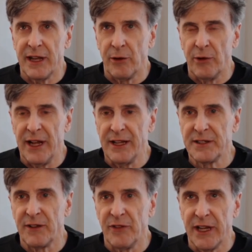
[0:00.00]
that a
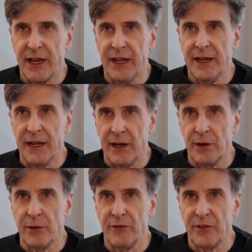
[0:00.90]
relatively
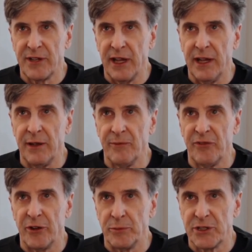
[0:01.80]
unknown team
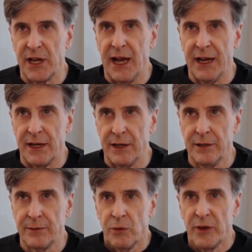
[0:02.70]
from China,